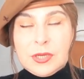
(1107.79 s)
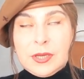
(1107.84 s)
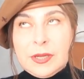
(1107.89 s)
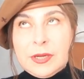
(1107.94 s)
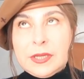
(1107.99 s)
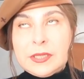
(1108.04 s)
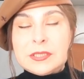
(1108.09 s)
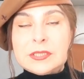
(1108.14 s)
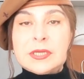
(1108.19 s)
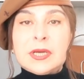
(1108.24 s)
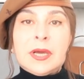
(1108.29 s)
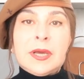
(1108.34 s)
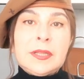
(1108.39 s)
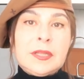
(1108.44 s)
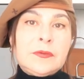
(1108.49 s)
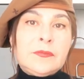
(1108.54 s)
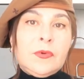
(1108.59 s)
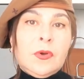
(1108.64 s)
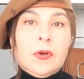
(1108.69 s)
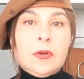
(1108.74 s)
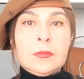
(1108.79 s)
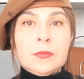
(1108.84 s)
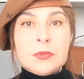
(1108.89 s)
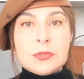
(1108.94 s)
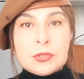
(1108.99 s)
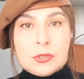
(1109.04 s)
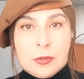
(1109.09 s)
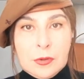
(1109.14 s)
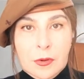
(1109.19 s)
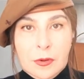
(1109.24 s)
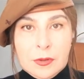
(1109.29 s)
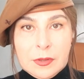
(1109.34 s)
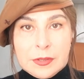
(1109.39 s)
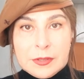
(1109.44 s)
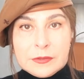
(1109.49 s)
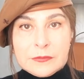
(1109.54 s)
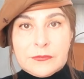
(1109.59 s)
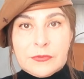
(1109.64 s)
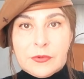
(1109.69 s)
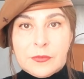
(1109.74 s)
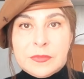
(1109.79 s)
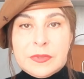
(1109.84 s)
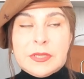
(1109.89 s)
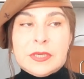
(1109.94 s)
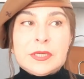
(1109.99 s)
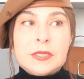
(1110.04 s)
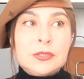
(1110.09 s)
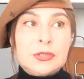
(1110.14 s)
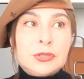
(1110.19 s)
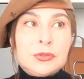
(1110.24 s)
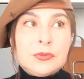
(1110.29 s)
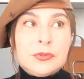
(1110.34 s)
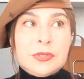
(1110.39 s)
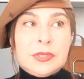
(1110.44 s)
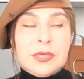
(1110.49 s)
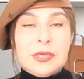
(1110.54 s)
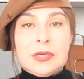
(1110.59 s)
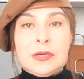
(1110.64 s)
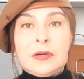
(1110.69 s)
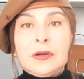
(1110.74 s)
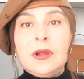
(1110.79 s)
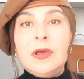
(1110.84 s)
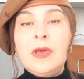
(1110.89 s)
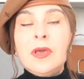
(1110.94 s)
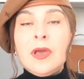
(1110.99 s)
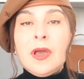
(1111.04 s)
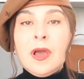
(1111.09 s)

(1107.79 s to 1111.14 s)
and it's kind of almost rolling from year to year